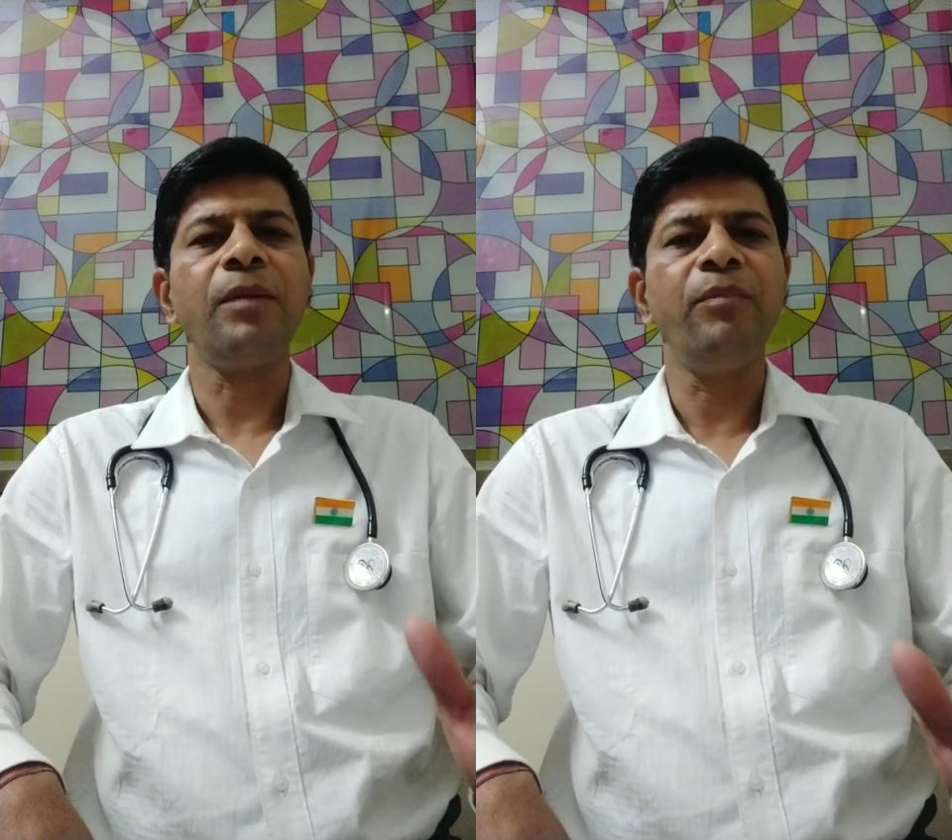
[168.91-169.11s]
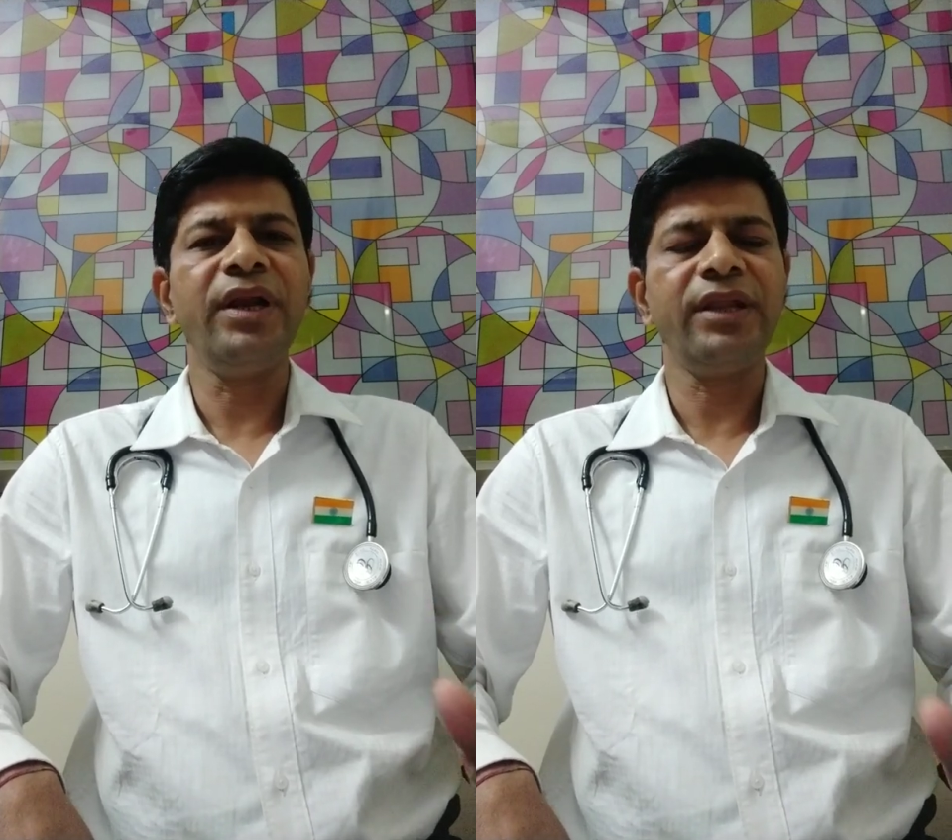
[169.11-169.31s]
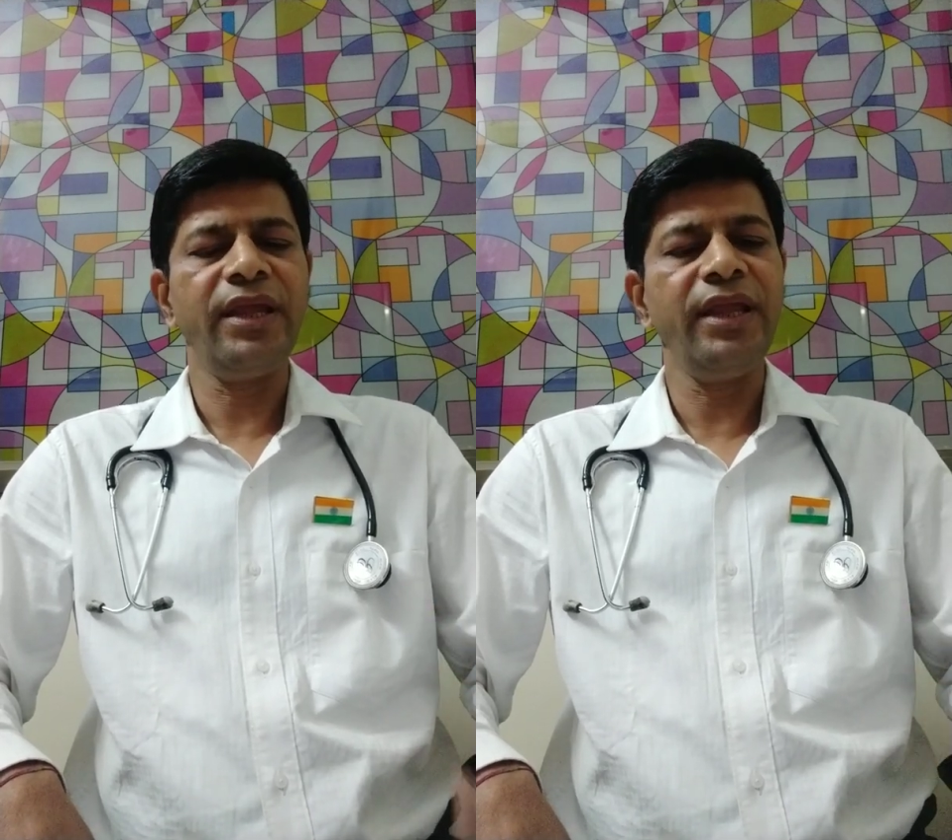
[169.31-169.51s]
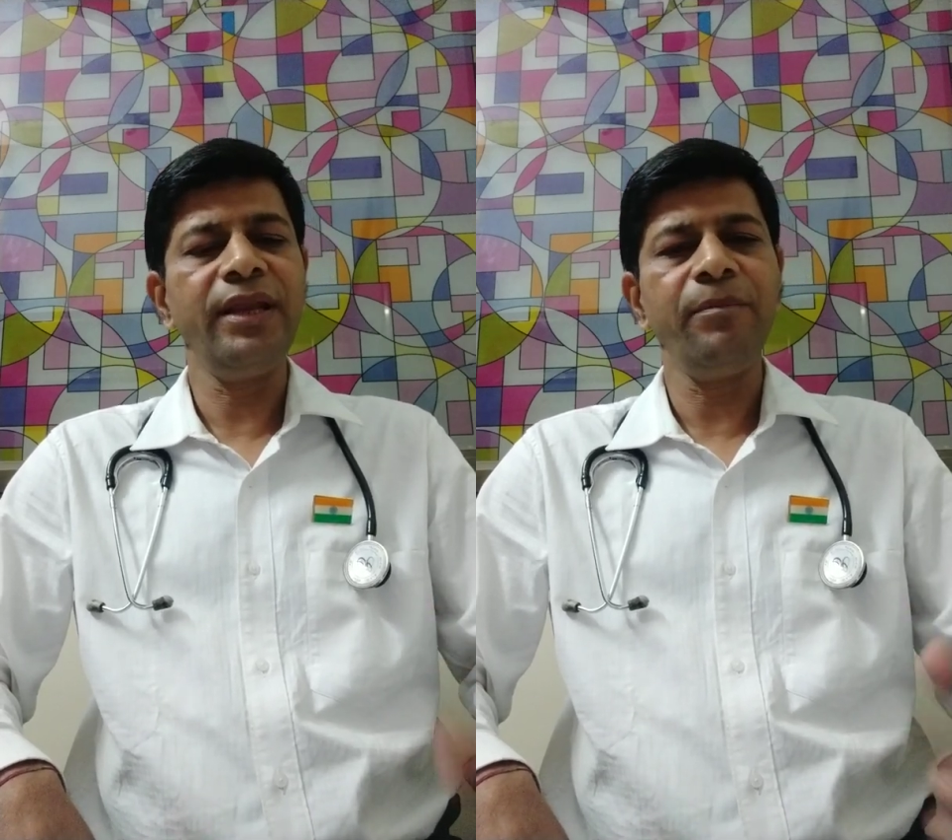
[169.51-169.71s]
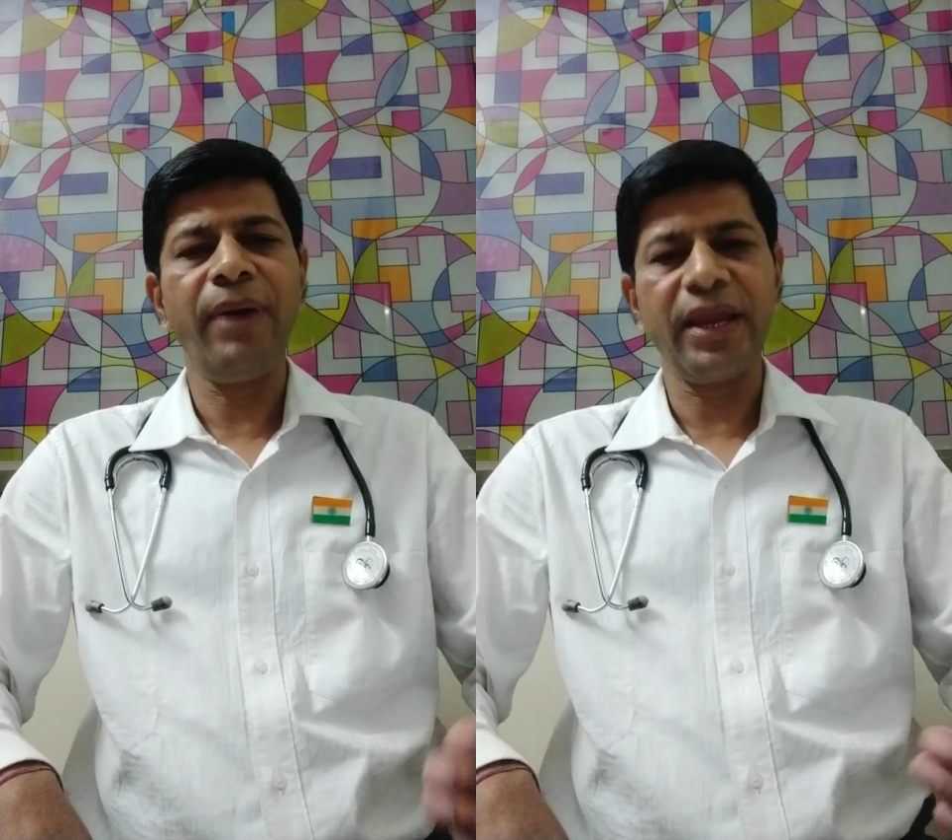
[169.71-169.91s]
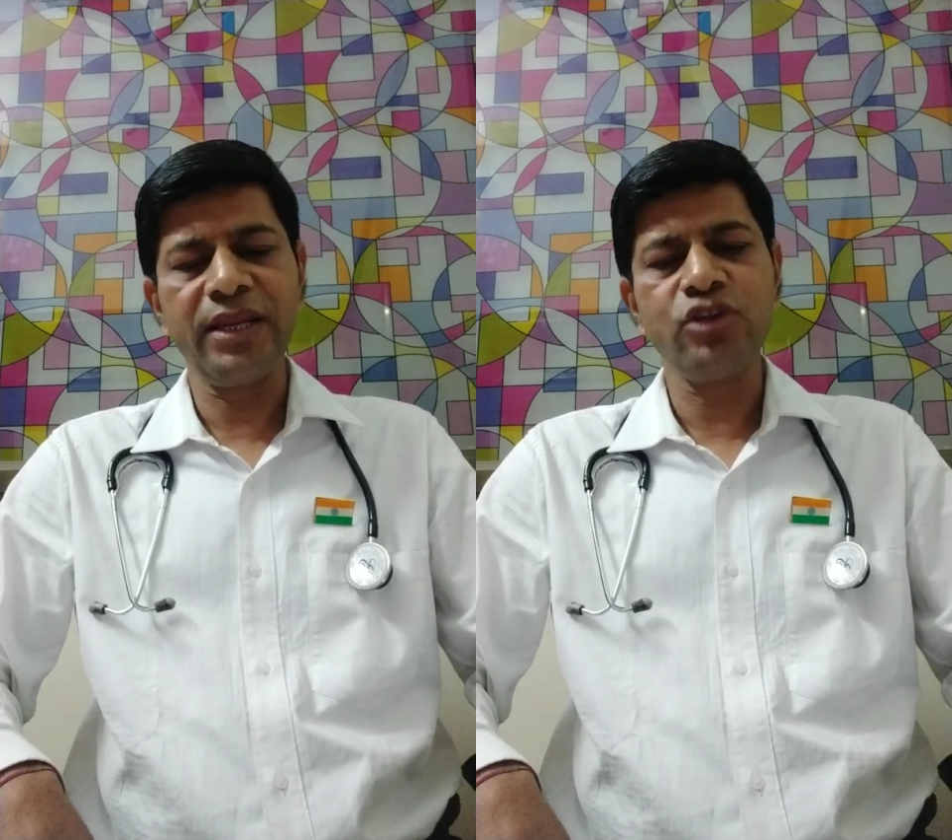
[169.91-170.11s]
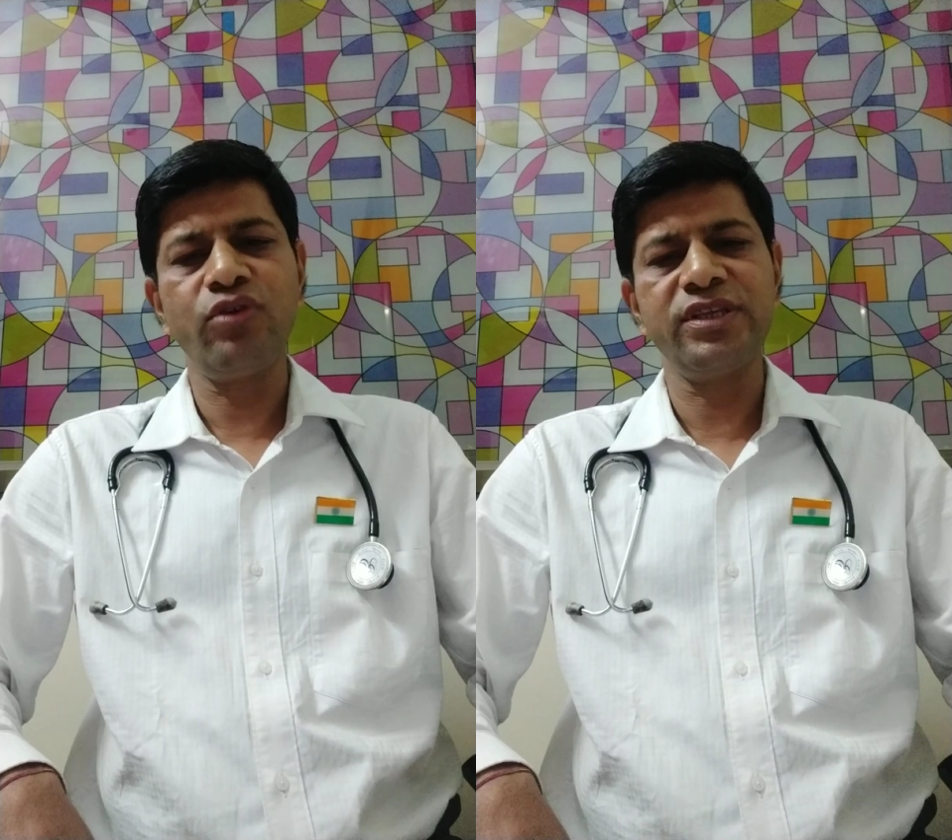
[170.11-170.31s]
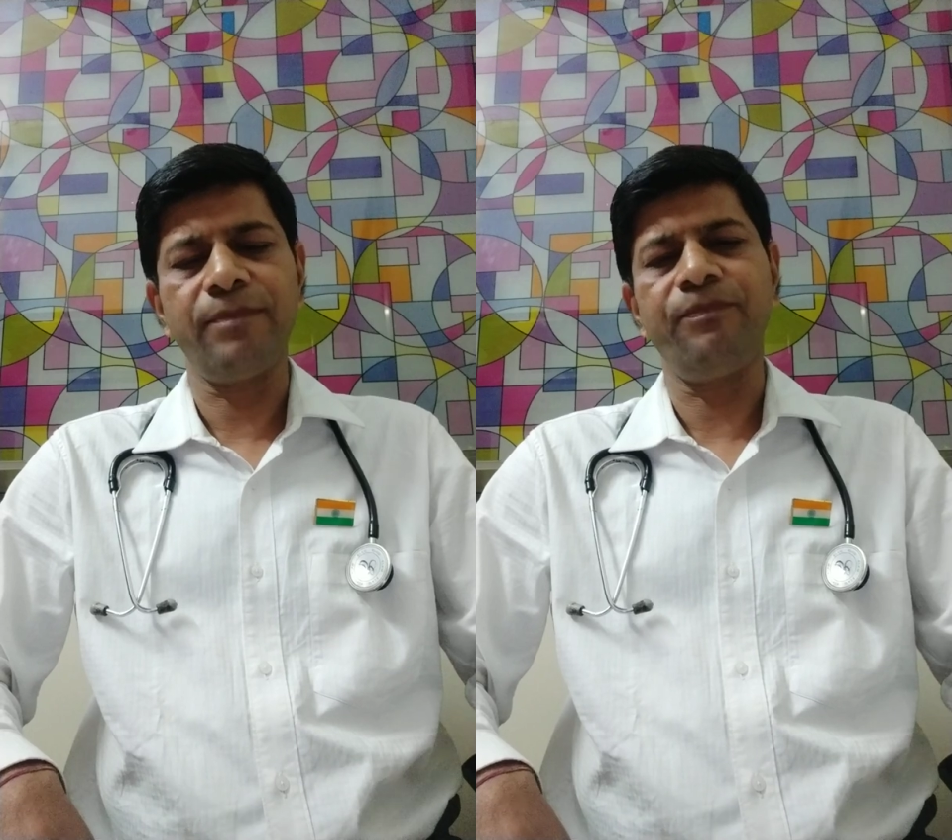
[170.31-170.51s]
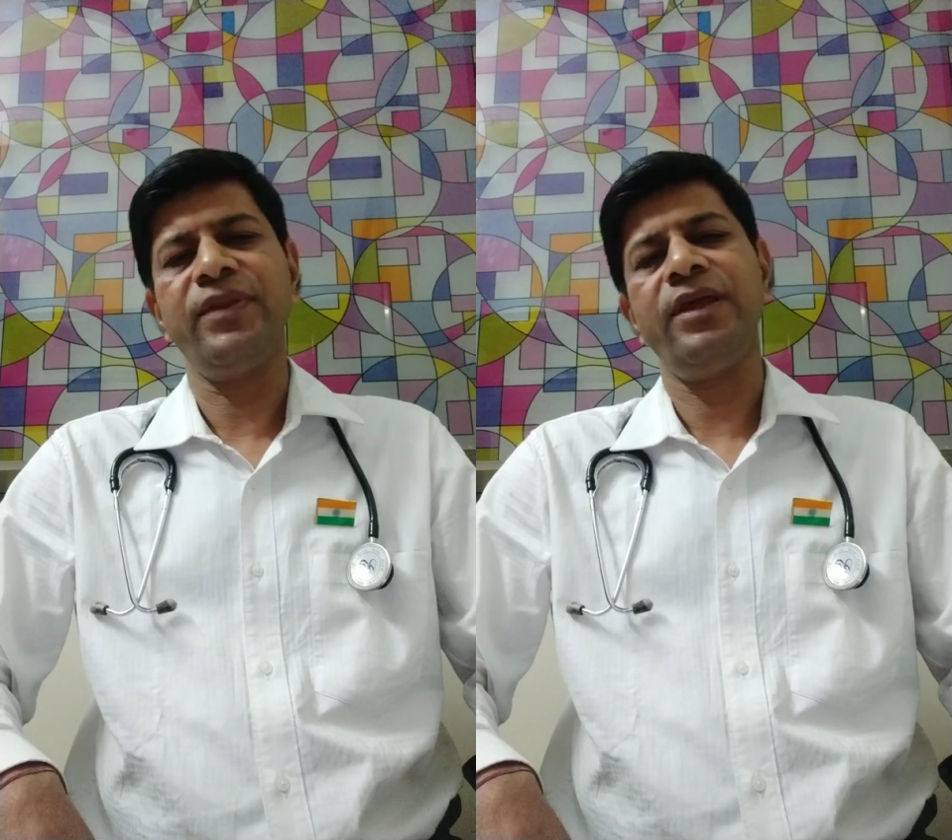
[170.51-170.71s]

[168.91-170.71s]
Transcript: But in Parkinsonism,